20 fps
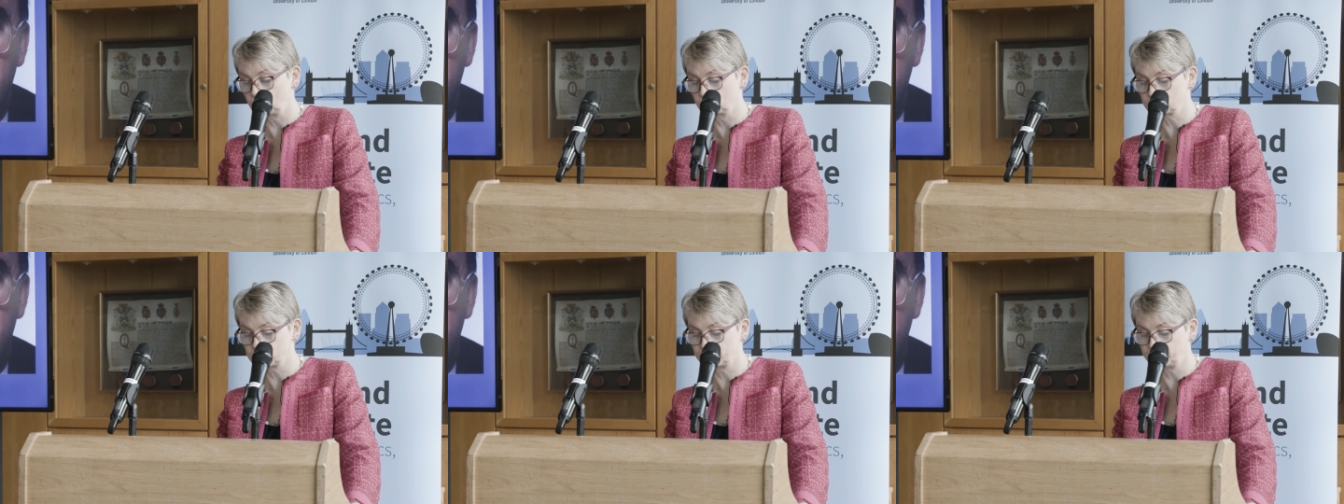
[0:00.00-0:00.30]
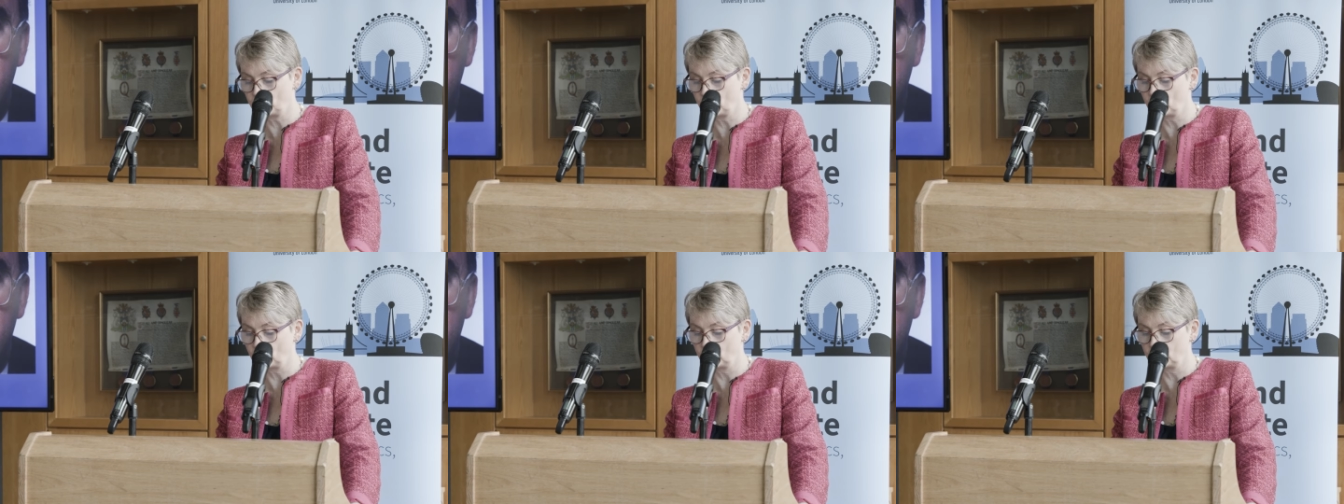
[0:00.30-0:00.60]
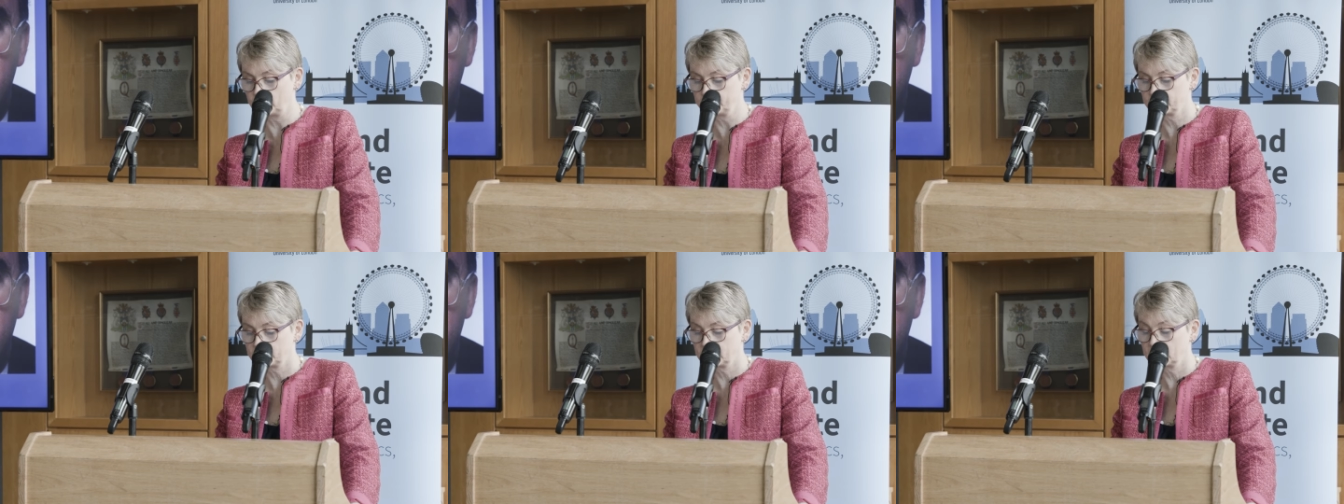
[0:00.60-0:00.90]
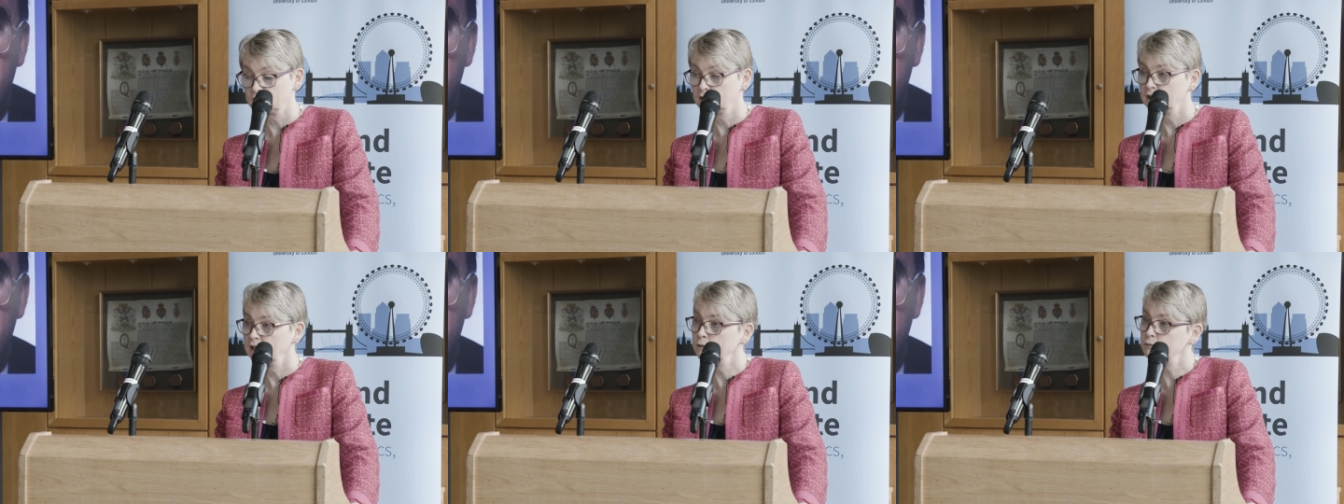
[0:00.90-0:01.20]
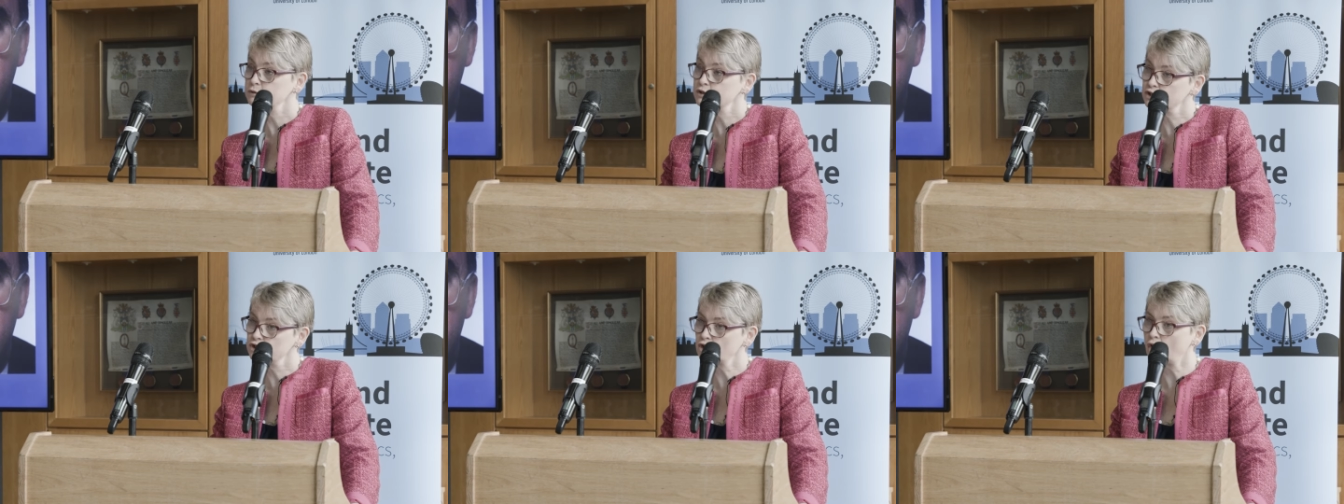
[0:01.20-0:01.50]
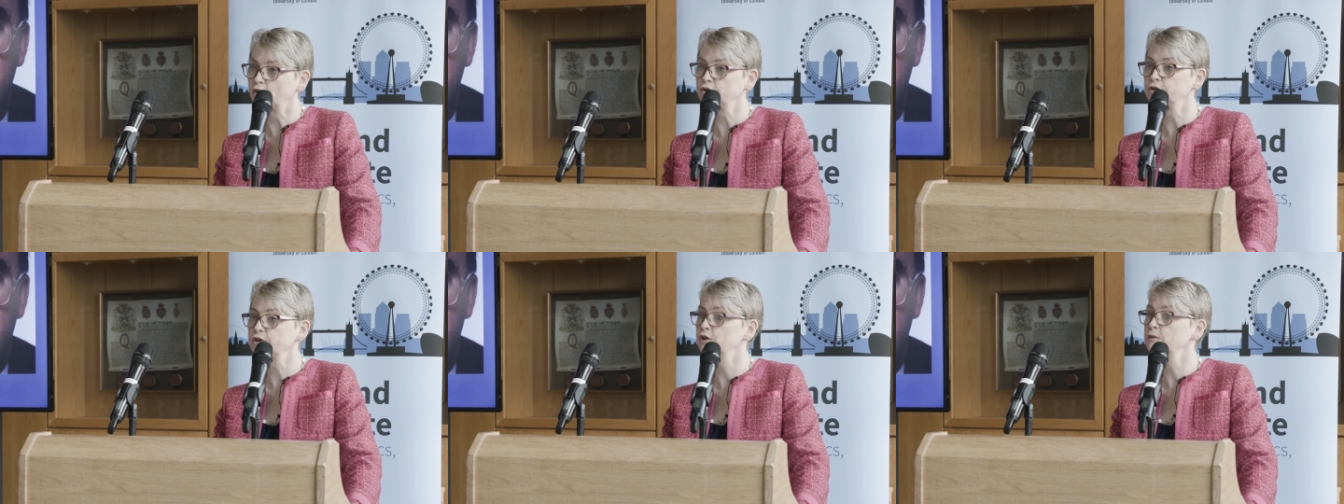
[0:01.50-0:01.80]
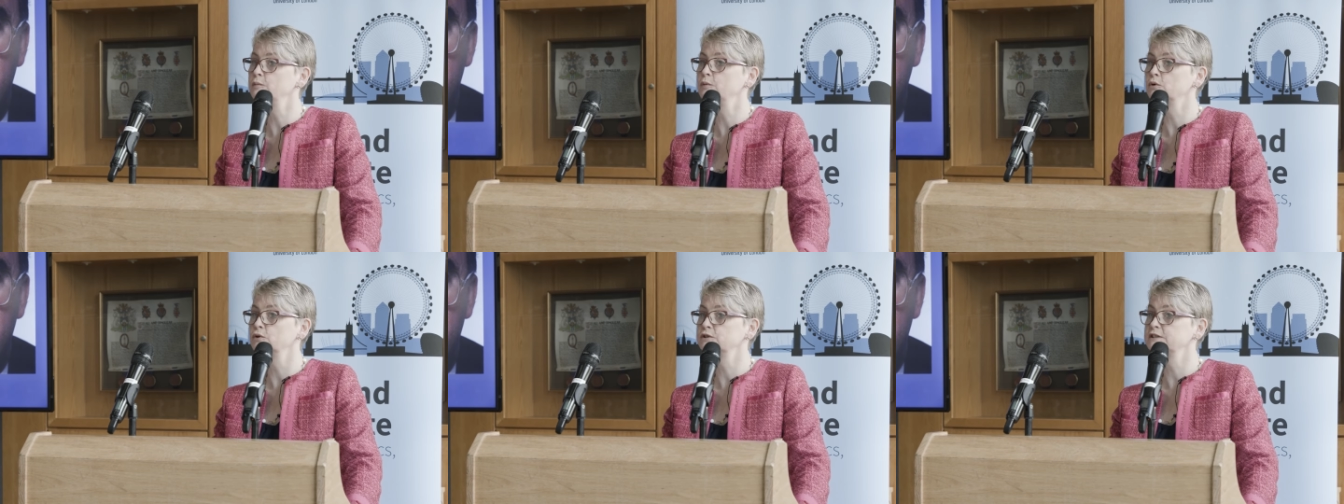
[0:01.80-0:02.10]
Clause 4, it was John
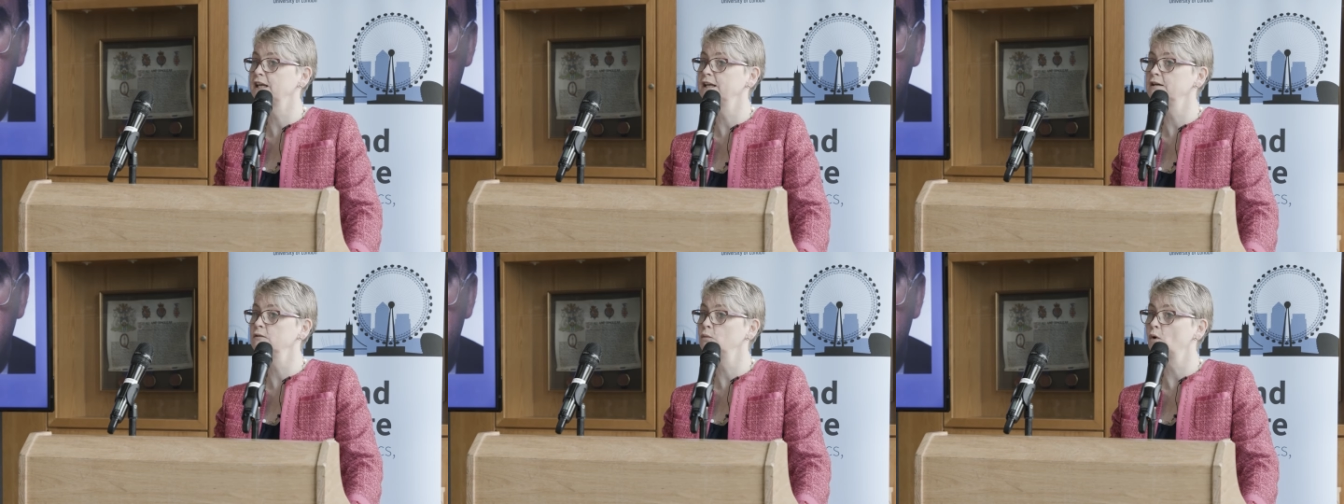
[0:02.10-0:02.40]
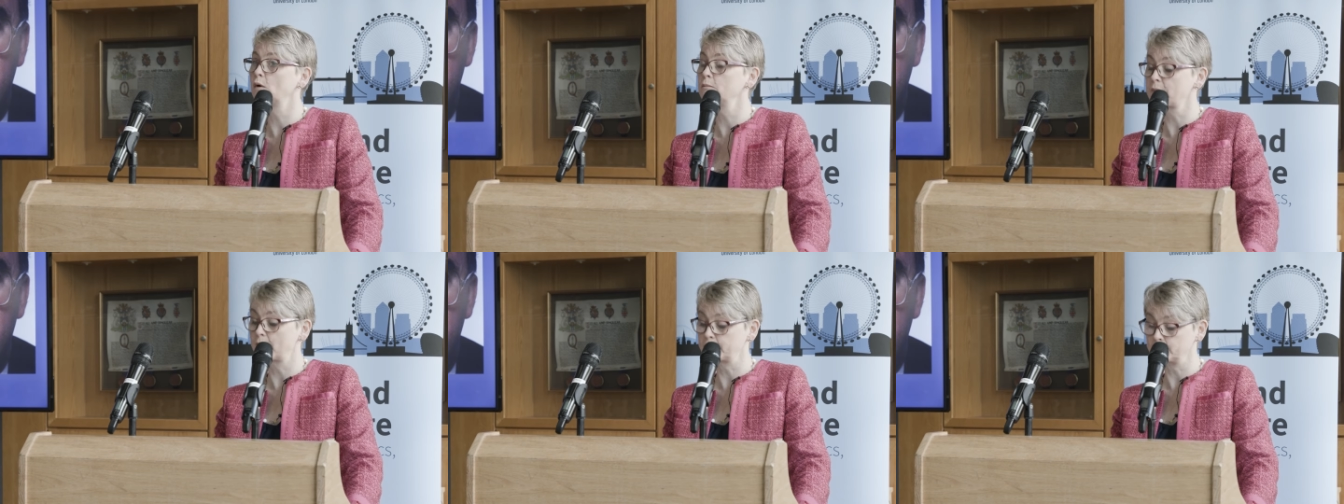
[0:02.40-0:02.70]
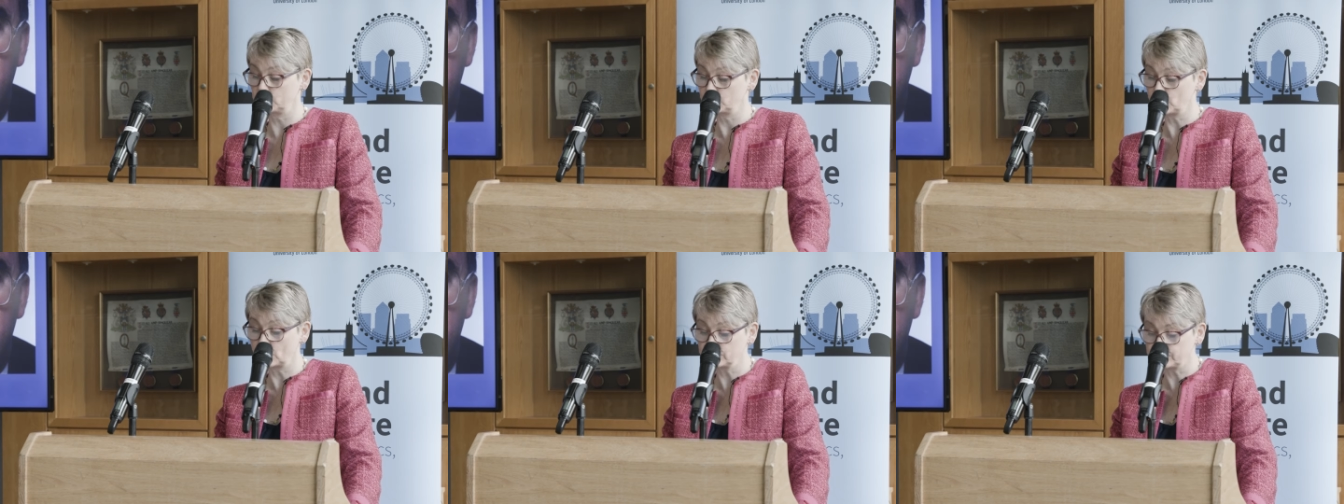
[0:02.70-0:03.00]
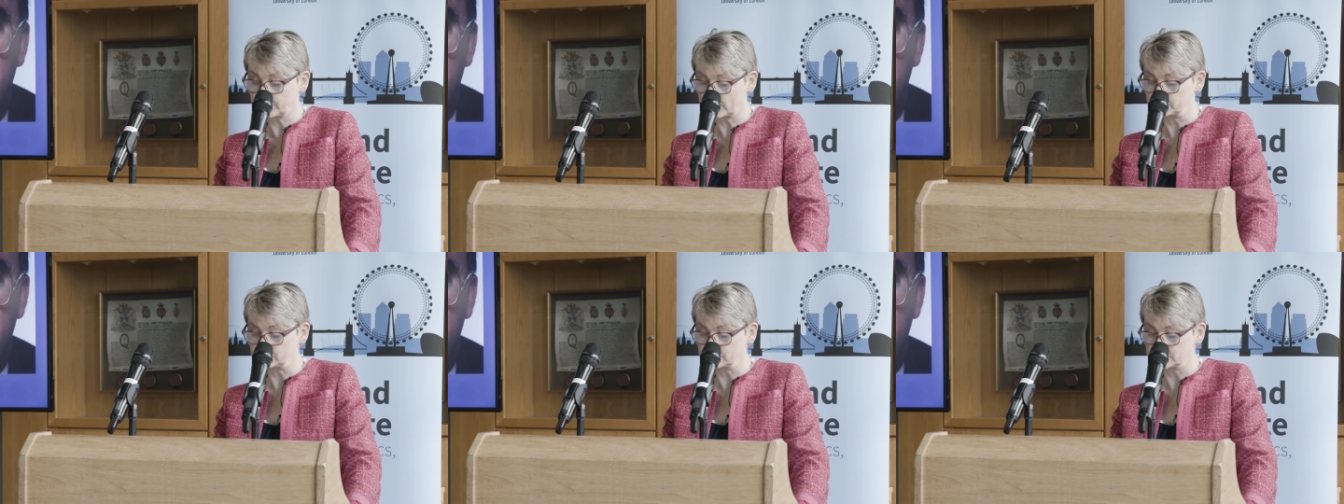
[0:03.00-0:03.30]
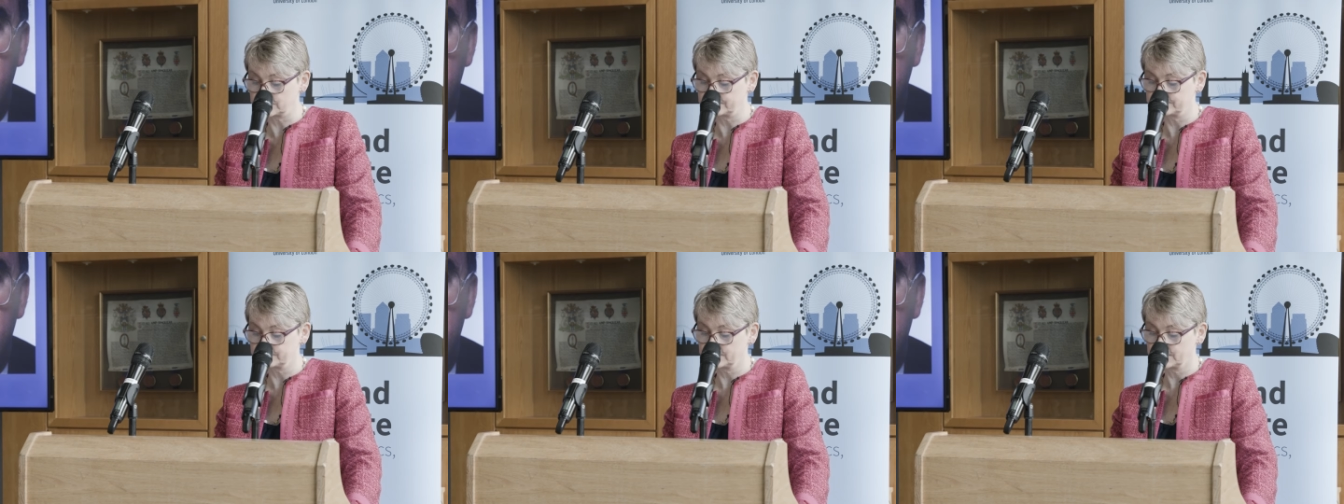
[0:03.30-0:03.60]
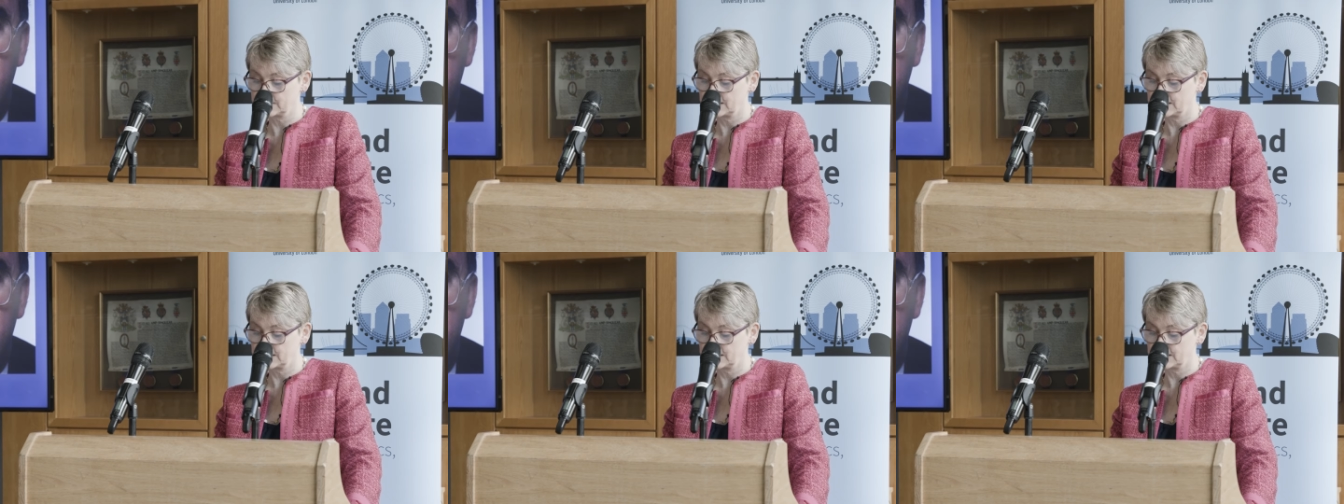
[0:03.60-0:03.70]
who brought in one member, one vote